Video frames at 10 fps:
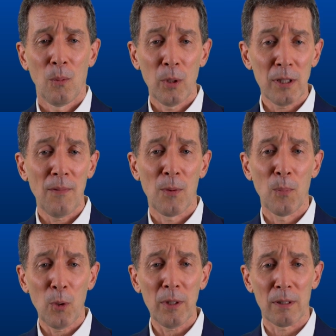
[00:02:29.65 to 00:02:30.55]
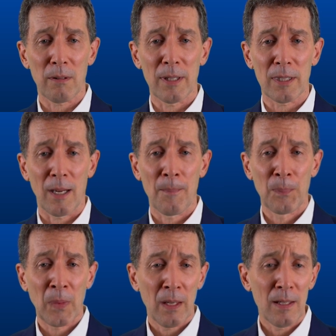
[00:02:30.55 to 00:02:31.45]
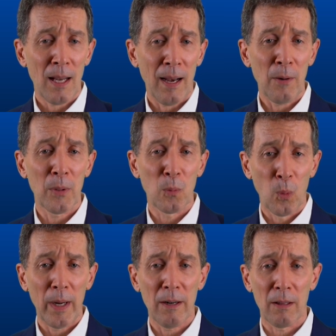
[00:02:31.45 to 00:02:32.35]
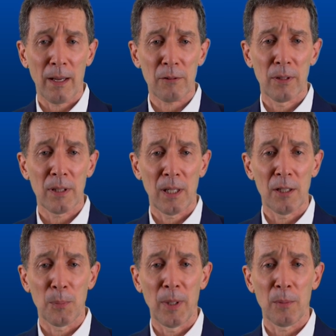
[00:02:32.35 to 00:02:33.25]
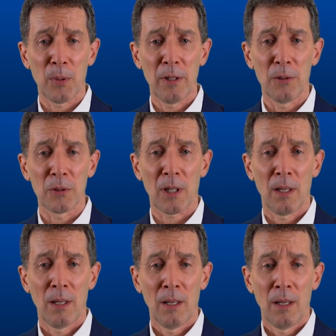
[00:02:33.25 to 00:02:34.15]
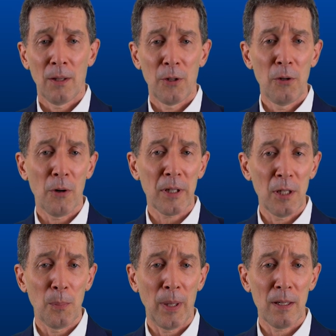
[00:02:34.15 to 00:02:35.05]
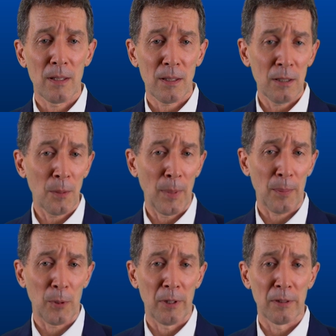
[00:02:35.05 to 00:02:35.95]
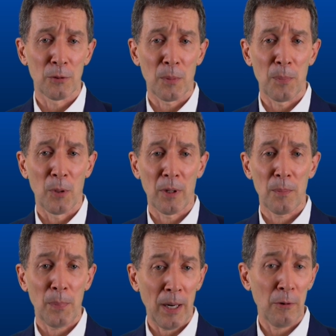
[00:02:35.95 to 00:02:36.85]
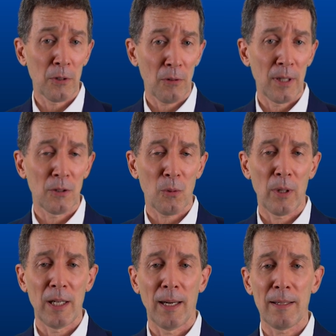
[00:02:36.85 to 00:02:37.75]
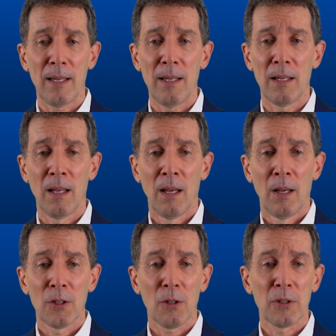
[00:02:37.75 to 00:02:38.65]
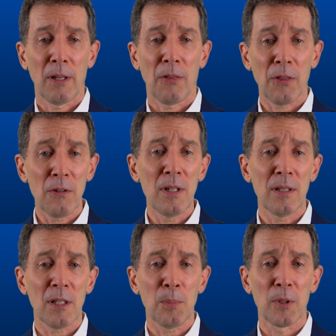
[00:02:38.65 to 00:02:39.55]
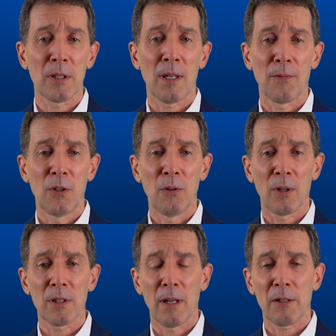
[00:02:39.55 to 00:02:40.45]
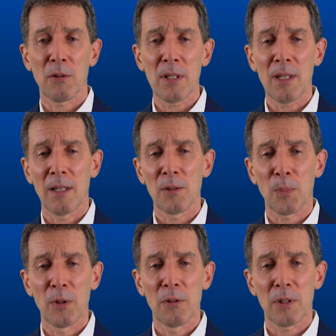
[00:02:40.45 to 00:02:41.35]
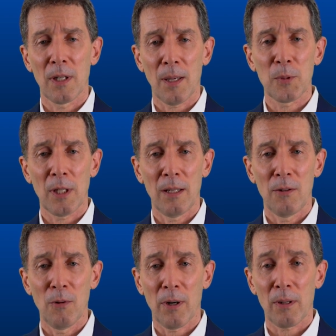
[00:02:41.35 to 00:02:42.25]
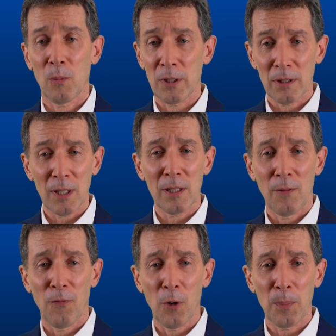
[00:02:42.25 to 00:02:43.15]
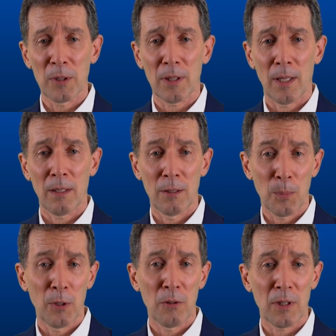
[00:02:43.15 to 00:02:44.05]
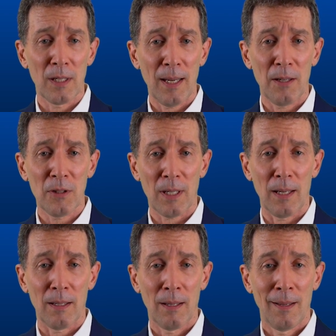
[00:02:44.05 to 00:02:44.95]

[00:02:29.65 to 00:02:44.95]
What's even more interesting is how and where electricity is being produced. The New York Independent System Operators Report, Power Trends 2019, shows that 36% of New York's electricity is produced in upstate New York, while 64% is produced in downstate.